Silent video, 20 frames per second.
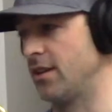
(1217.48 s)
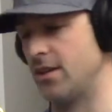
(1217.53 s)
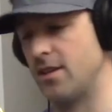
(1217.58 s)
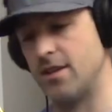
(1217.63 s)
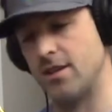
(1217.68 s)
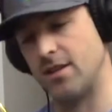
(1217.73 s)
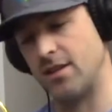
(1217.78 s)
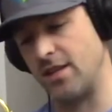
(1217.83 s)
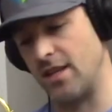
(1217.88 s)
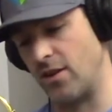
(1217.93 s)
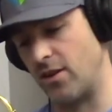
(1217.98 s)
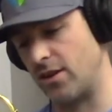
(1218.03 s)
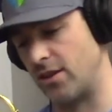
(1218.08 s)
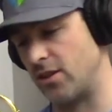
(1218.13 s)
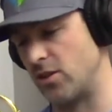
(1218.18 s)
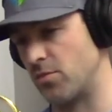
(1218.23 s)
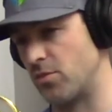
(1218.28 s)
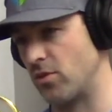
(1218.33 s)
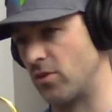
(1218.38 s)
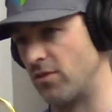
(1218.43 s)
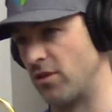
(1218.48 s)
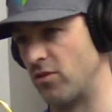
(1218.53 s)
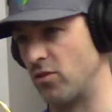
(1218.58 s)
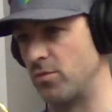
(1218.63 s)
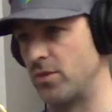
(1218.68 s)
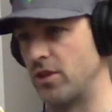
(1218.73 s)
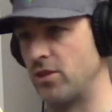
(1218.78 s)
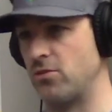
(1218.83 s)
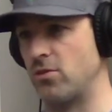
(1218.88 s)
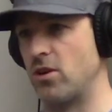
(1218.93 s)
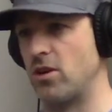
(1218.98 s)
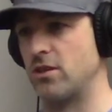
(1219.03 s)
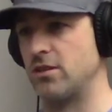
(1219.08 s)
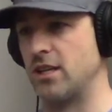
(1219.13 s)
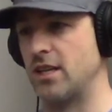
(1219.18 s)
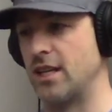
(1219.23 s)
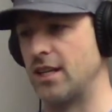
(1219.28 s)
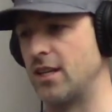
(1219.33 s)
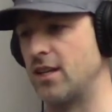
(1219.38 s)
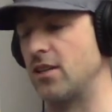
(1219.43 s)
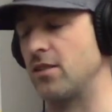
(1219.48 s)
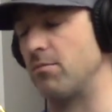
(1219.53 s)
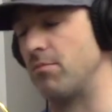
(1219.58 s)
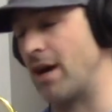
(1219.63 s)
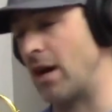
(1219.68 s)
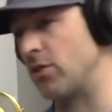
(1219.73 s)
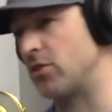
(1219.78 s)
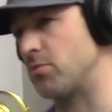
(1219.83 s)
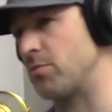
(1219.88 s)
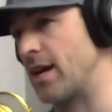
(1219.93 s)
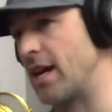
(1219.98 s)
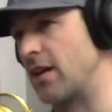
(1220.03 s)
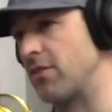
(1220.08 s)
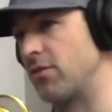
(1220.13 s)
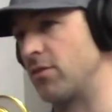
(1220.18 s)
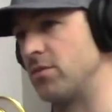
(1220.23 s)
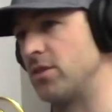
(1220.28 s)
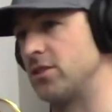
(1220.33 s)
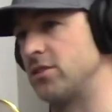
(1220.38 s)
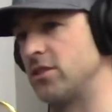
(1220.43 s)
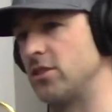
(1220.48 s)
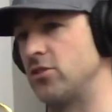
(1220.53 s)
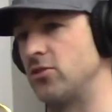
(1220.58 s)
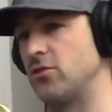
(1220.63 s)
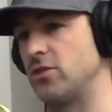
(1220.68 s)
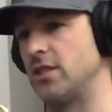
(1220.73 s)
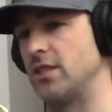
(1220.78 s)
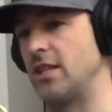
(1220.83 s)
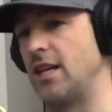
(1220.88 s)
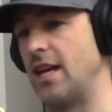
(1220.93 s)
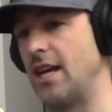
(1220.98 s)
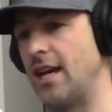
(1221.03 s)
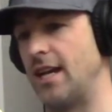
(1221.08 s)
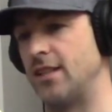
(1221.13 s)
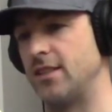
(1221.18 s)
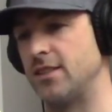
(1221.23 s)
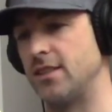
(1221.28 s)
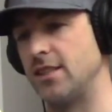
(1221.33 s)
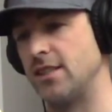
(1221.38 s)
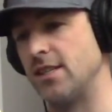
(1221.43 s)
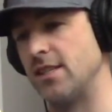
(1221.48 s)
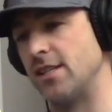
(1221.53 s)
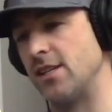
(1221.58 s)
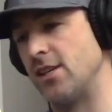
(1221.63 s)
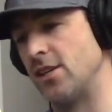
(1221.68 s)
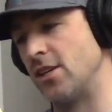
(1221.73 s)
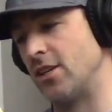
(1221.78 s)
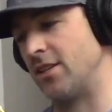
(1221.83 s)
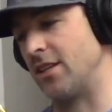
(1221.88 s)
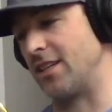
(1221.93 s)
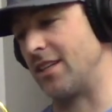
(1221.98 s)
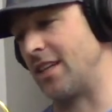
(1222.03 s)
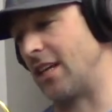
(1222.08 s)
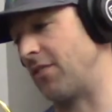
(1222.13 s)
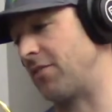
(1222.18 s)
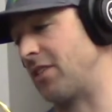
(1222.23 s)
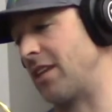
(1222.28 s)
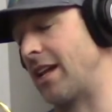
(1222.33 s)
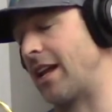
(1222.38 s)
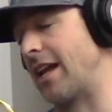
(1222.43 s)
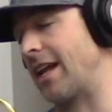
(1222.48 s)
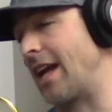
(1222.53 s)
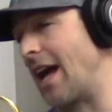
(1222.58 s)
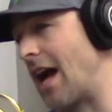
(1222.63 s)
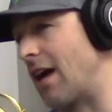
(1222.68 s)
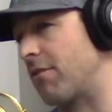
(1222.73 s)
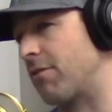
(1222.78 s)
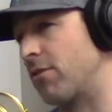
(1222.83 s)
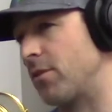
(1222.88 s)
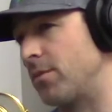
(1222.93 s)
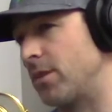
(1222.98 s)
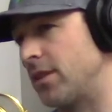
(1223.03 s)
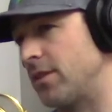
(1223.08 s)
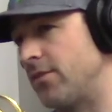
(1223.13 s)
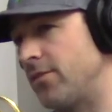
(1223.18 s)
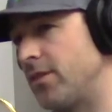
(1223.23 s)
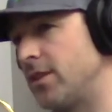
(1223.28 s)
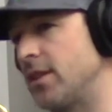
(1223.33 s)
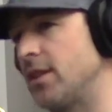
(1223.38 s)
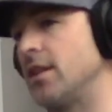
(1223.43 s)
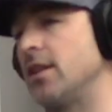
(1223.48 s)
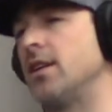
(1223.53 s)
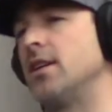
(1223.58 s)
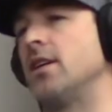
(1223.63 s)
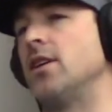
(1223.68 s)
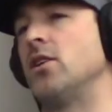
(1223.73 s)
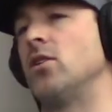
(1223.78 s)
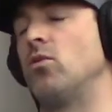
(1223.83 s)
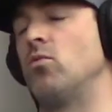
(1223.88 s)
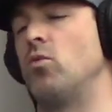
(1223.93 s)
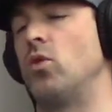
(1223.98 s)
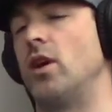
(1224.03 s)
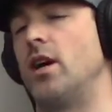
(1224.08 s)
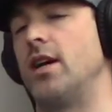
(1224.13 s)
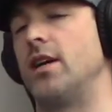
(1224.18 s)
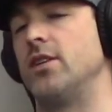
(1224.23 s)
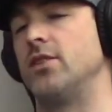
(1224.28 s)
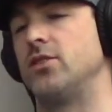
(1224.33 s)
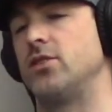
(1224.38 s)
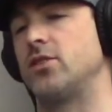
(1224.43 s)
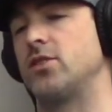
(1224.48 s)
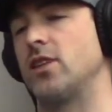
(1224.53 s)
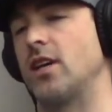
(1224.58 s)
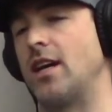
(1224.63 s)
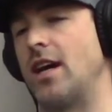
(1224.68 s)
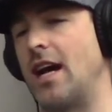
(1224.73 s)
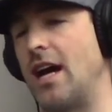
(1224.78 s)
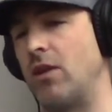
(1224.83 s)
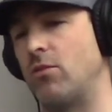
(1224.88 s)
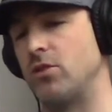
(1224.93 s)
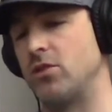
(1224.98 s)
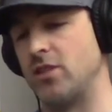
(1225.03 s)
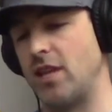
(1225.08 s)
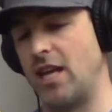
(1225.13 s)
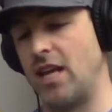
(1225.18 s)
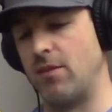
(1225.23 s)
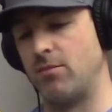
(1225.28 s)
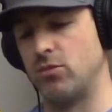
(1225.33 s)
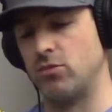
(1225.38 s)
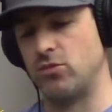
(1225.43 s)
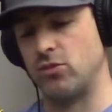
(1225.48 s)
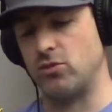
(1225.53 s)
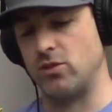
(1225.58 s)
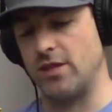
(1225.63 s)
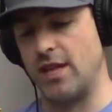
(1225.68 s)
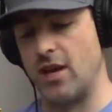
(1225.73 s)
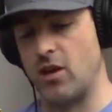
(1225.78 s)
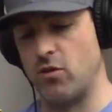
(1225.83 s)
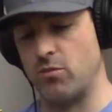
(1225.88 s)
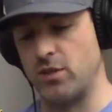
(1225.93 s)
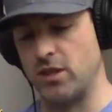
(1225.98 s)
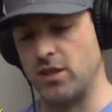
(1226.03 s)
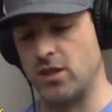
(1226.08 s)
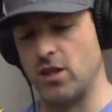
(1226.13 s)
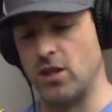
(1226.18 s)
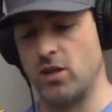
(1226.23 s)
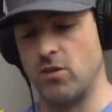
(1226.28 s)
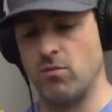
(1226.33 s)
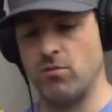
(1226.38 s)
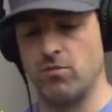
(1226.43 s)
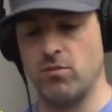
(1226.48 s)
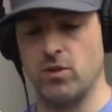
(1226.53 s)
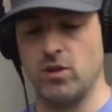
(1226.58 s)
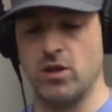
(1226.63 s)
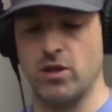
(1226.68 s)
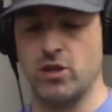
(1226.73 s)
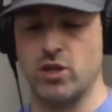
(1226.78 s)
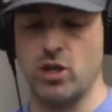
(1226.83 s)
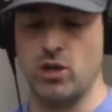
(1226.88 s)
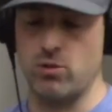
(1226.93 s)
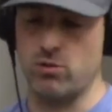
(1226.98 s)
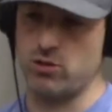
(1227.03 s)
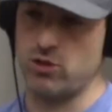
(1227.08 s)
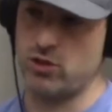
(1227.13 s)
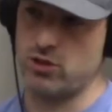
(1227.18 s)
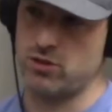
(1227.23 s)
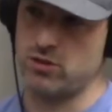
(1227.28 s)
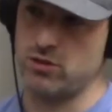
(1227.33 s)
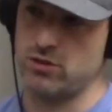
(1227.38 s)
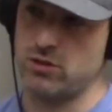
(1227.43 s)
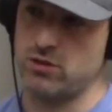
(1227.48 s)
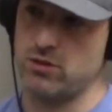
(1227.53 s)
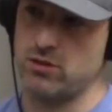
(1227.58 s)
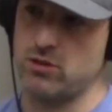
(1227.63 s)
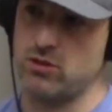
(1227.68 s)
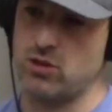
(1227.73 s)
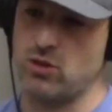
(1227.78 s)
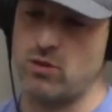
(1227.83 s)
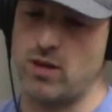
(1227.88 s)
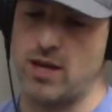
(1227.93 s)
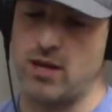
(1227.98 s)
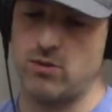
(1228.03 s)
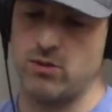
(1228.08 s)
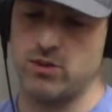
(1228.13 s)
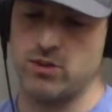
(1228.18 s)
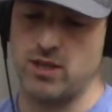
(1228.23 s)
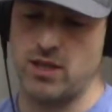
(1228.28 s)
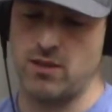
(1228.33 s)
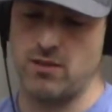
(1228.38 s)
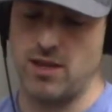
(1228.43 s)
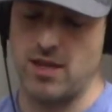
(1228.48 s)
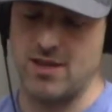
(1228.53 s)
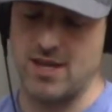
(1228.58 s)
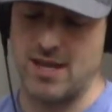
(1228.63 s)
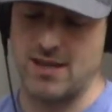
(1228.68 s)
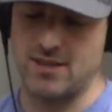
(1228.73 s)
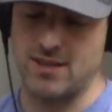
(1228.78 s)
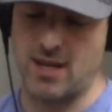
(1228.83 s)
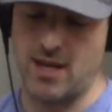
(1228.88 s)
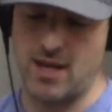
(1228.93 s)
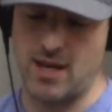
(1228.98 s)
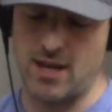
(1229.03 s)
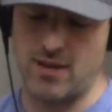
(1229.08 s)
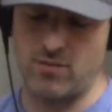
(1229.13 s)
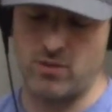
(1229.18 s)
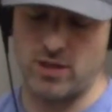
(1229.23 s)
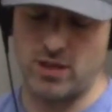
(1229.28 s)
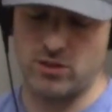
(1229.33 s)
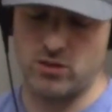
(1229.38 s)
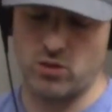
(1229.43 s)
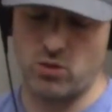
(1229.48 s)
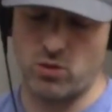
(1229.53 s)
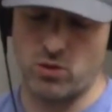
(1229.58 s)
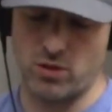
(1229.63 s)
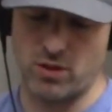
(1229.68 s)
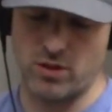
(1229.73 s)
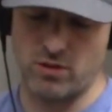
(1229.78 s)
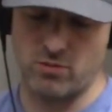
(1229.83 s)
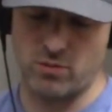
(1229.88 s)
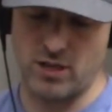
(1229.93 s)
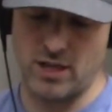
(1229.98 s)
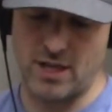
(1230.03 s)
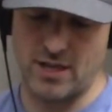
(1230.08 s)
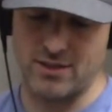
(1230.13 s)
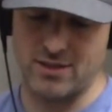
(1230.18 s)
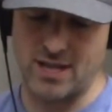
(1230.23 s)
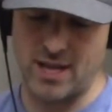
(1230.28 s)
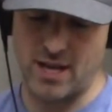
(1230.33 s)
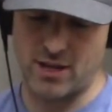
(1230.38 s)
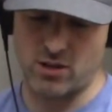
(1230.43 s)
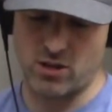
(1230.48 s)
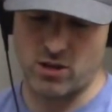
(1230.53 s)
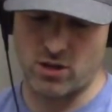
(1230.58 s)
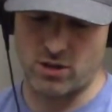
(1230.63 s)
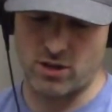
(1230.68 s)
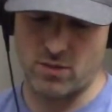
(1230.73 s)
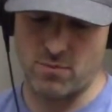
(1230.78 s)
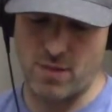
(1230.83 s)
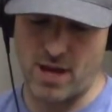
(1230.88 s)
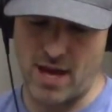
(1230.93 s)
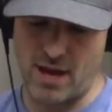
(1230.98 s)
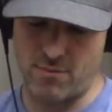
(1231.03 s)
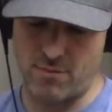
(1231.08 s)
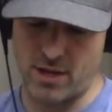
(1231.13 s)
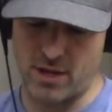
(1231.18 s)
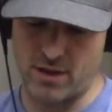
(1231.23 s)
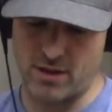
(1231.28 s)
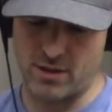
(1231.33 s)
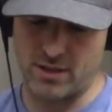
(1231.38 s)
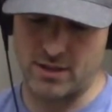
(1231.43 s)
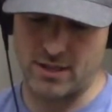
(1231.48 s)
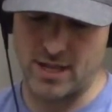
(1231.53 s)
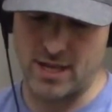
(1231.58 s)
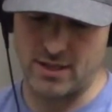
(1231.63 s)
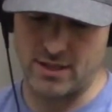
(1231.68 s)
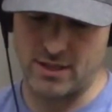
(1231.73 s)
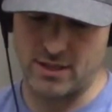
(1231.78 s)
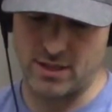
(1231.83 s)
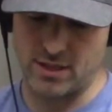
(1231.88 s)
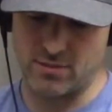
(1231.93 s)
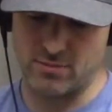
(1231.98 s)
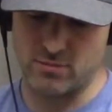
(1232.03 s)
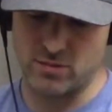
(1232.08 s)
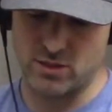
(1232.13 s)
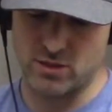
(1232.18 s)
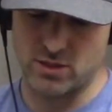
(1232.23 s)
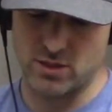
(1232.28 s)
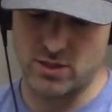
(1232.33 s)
now I need to prove everybody wrong that I can bounce back from this injury. Mm-hmm. And the gift that I got from it was I was able to now become a coach. So I was at that time when I tore it, we had Dan Hardy, Pat Parrott, Kenny Nims,